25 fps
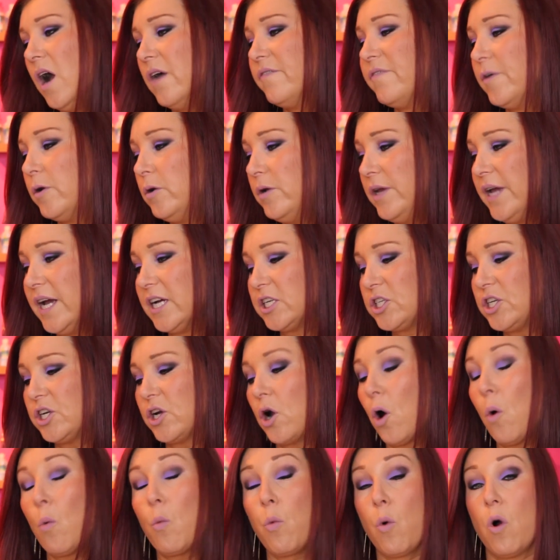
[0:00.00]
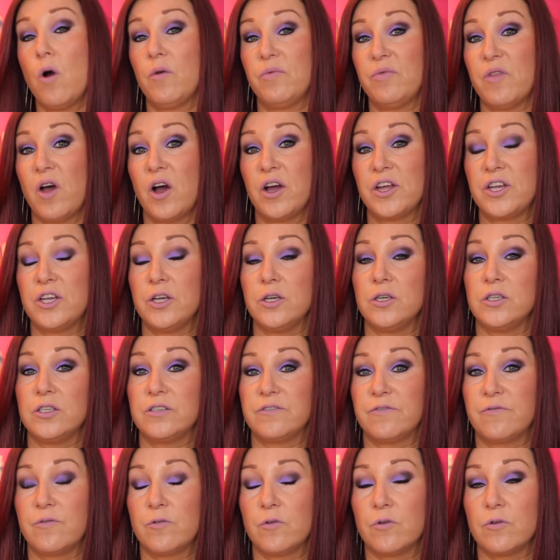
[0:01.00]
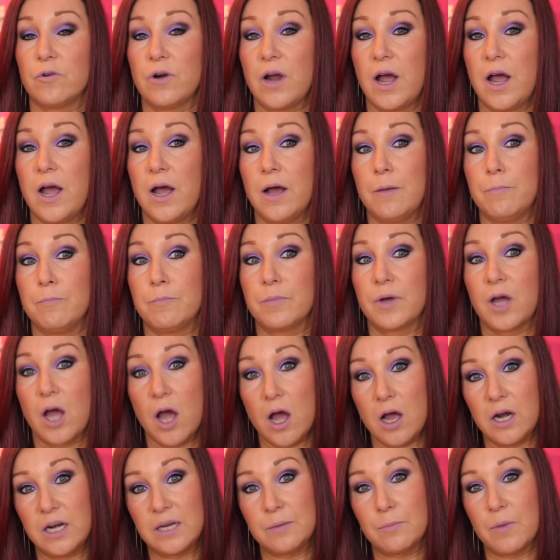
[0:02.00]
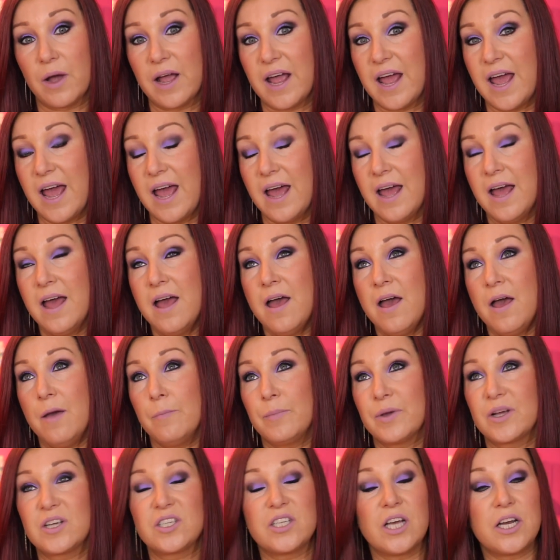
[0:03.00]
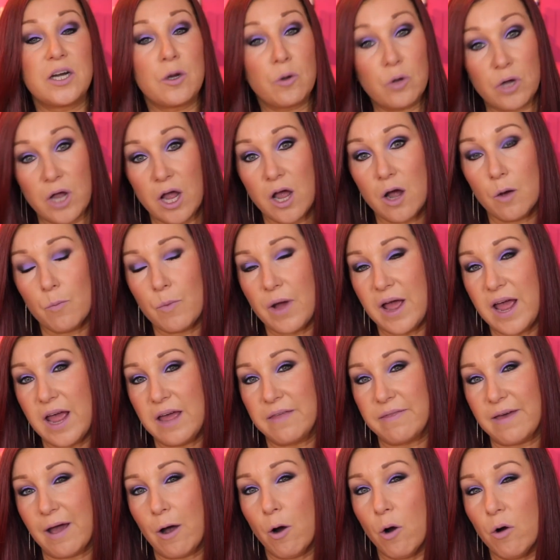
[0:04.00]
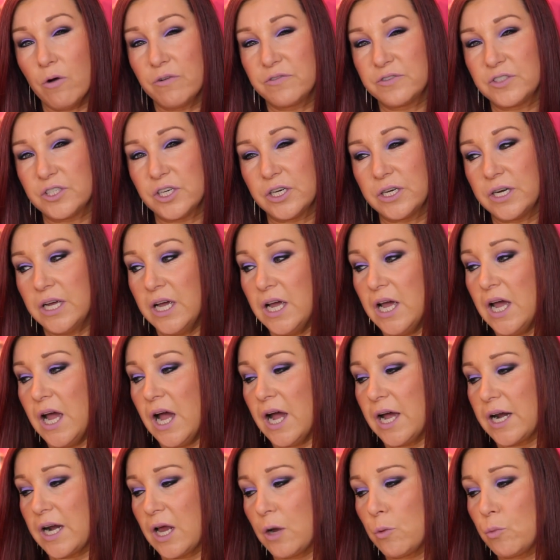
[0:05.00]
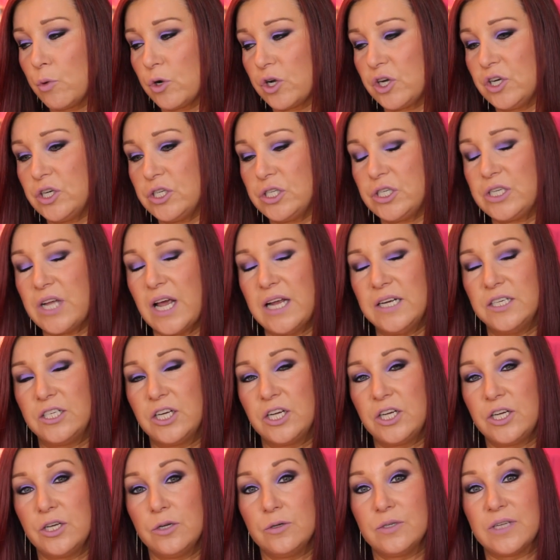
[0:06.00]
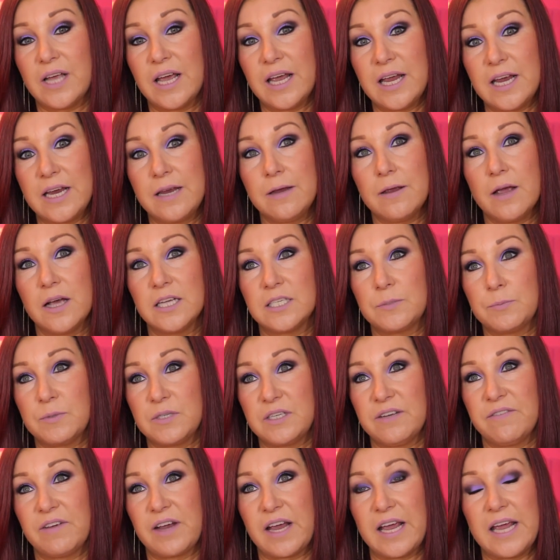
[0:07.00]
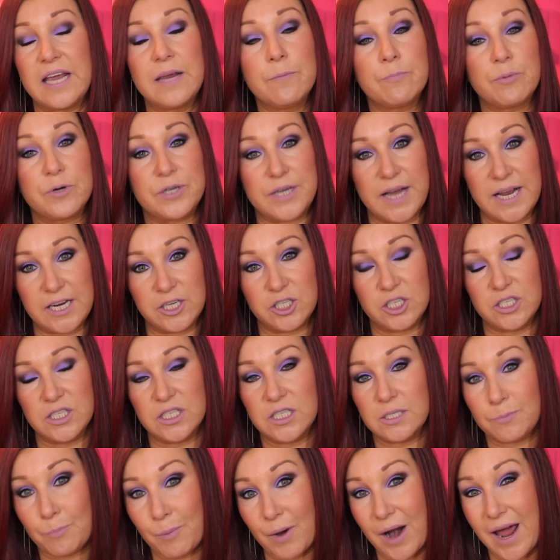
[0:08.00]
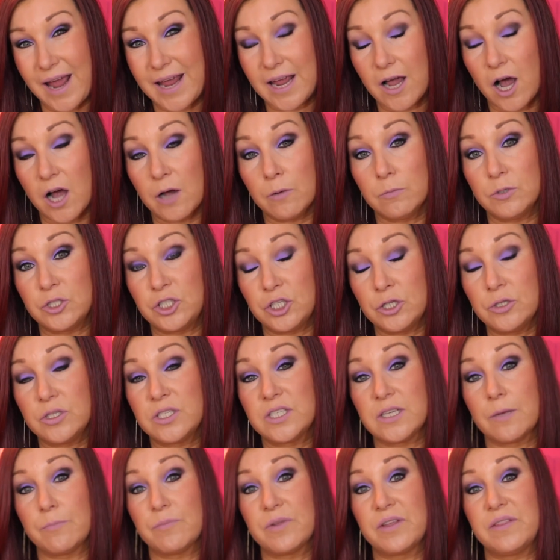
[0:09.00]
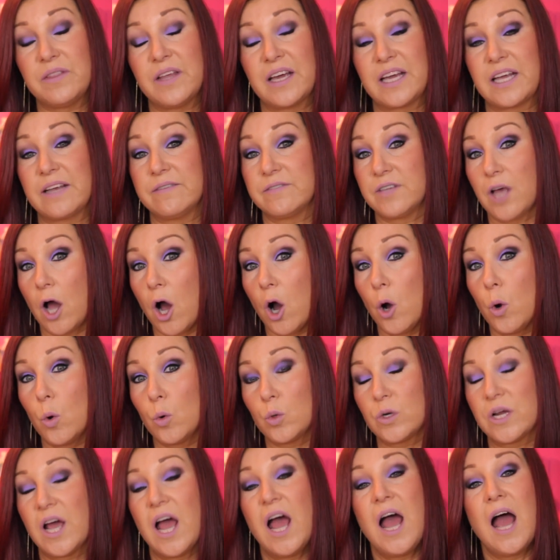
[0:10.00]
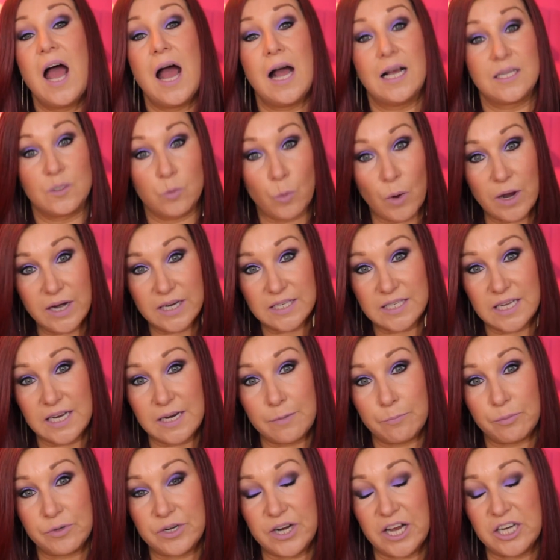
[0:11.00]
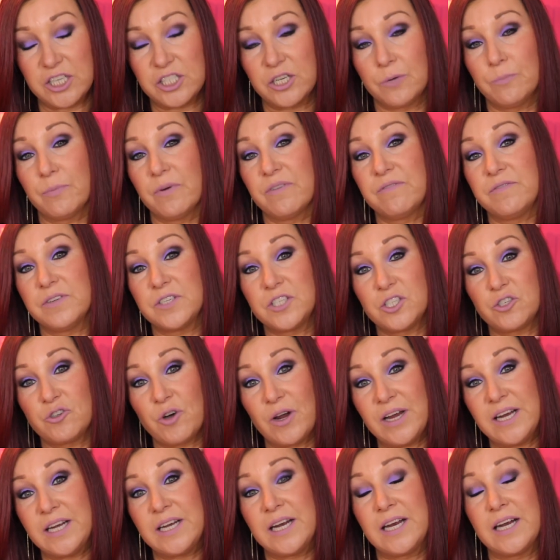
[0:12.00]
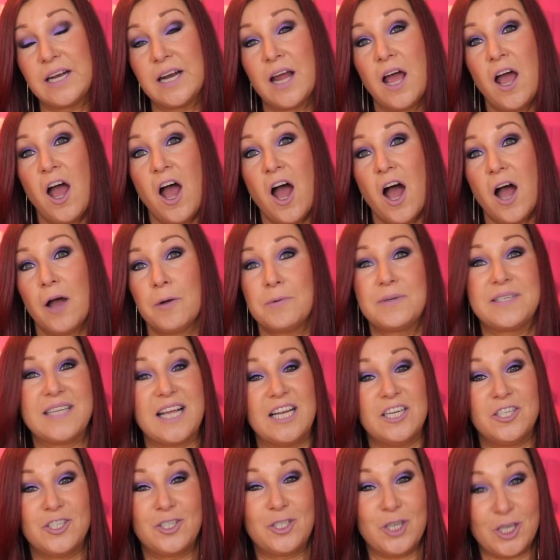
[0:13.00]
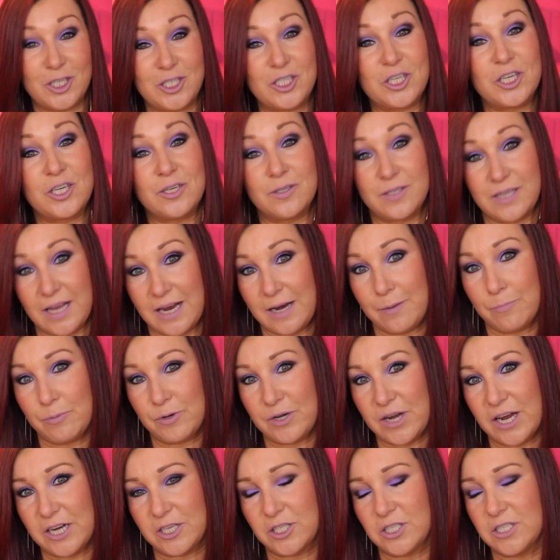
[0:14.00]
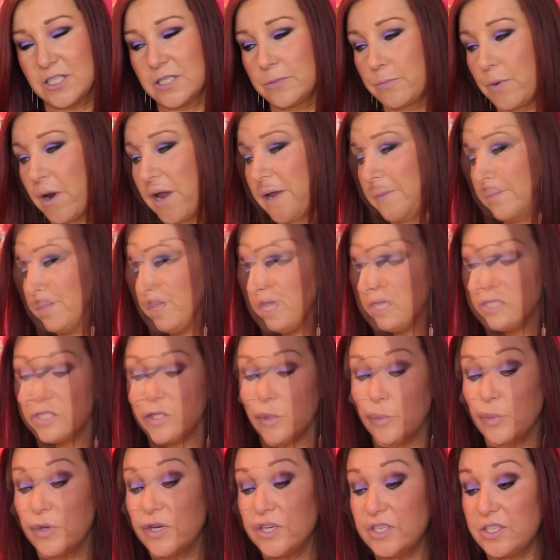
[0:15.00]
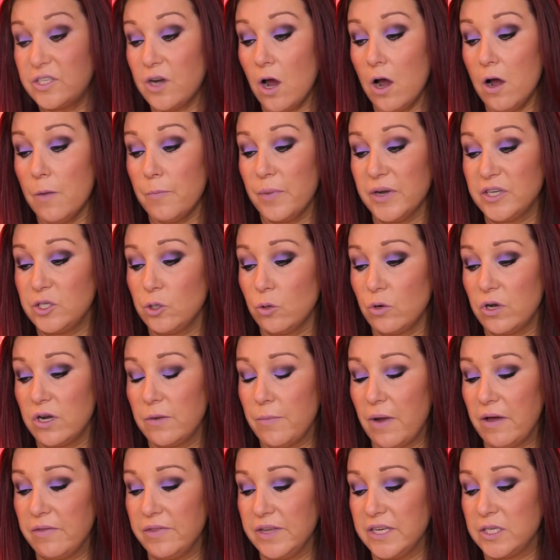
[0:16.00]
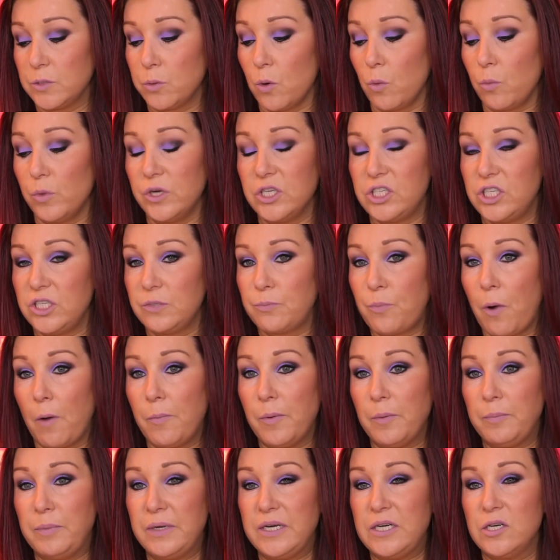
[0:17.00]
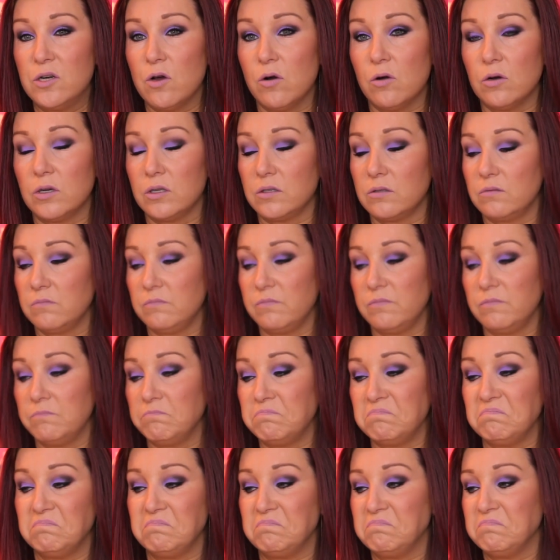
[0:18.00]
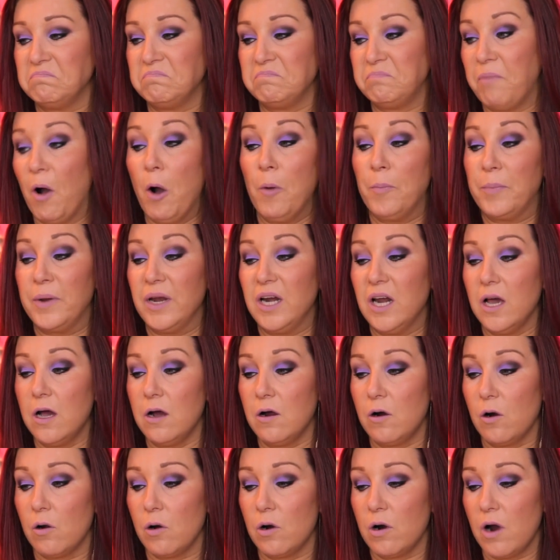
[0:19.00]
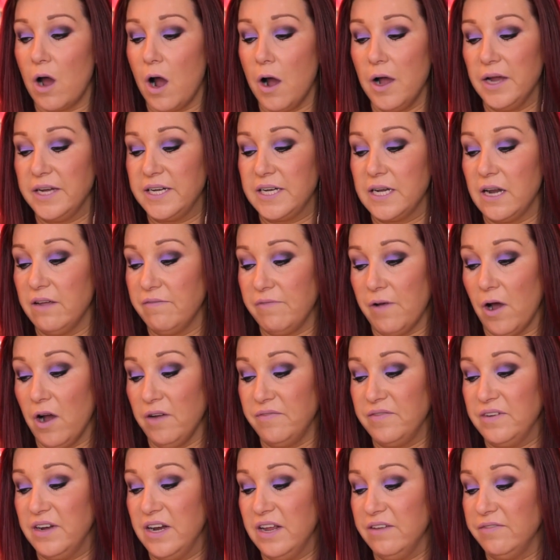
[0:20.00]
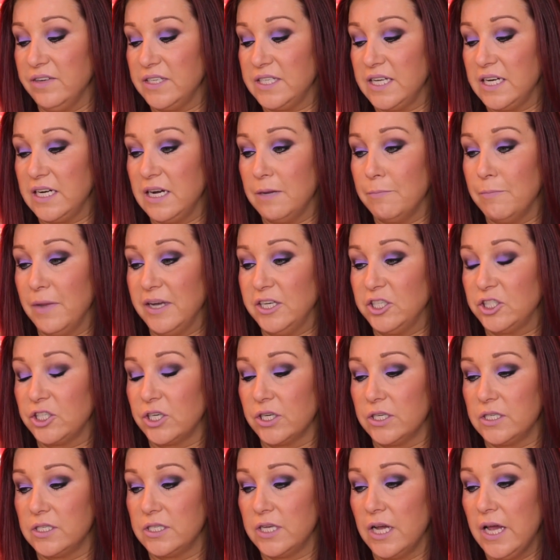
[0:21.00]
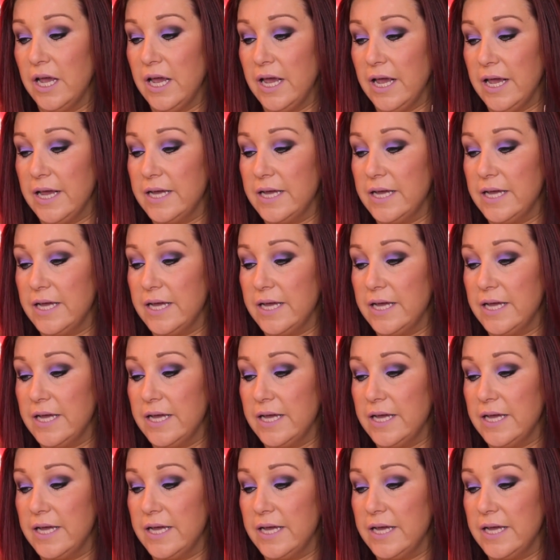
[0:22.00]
I've only actually got one that I use for um, curling my hair because I don't curl my hair that often, and I wouldn't tend to use a heat, a specific heat protection spray. I would use something that gives hold as well as heat protection, but for straightening I would tend just to use a heat protection spray. So I'm going to start by talking about this one, which is probably not popular, or I'd never, I've never seen it mentioned.